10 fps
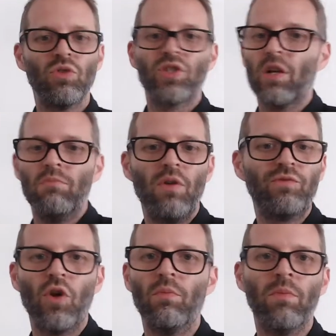We're just going to
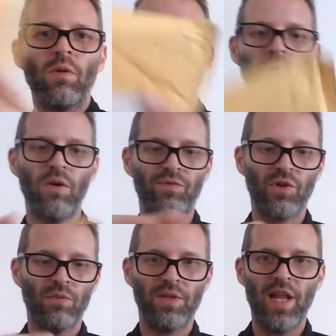move through them. Going to move
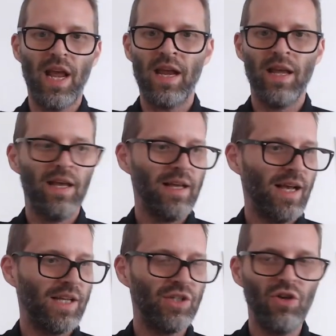through them today.
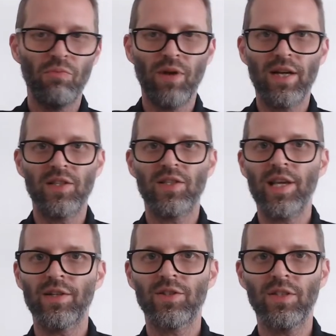Hey, you know Brandon
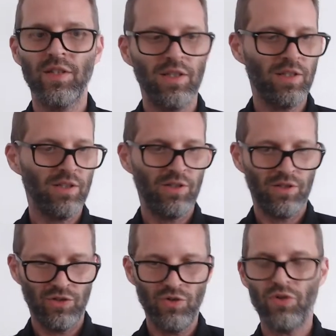Sanderson.
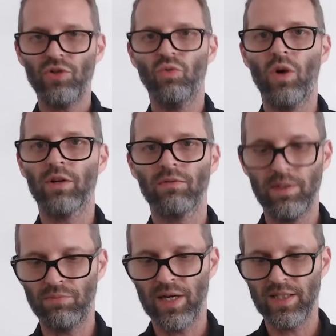You know you want to
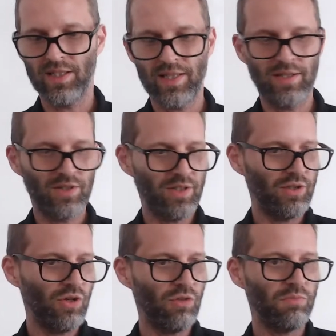read Brandon Sanderson.
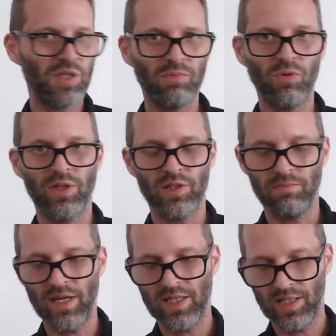You know Mistborn is
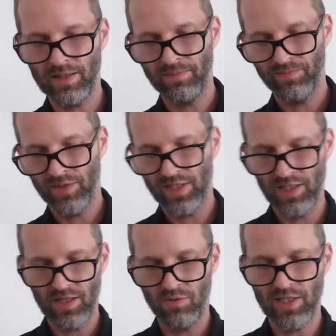amazing. Let's
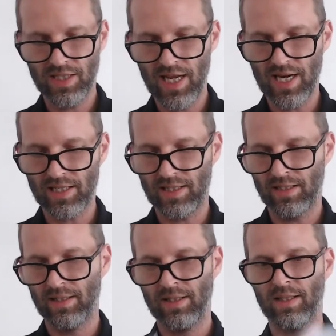see what's
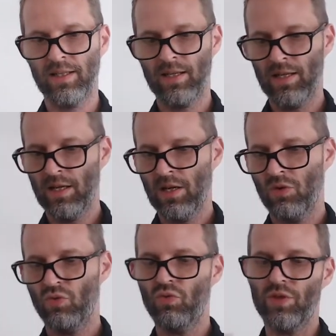next.
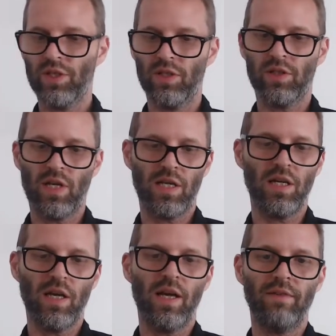Ooh, this is
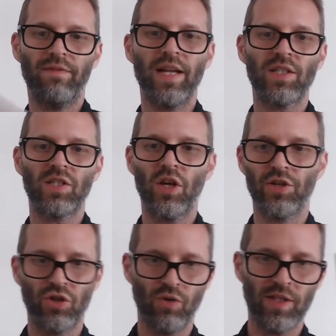a advanced
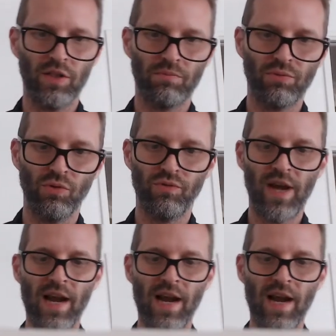uncorrected proof.